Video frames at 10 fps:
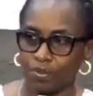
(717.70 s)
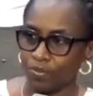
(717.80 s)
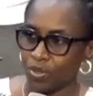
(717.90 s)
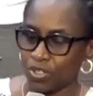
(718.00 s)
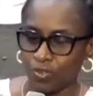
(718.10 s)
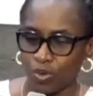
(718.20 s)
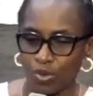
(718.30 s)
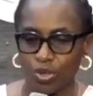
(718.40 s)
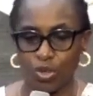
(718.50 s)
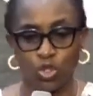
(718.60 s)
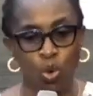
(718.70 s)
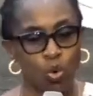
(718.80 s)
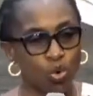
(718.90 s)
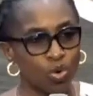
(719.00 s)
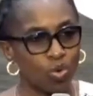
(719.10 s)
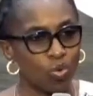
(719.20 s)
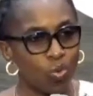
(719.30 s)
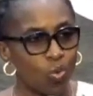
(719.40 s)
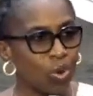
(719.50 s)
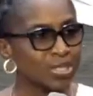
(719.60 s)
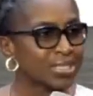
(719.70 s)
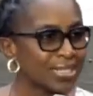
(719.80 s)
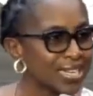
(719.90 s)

Beautiful. So, what is the